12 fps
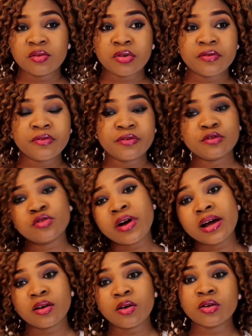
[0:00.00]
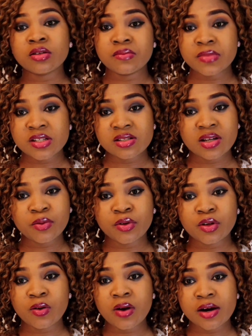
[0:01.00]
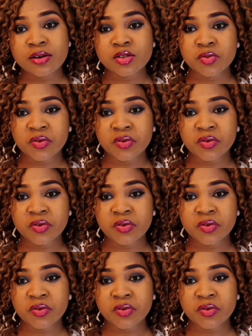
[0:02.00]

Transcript: we've tried all the means that we know how to.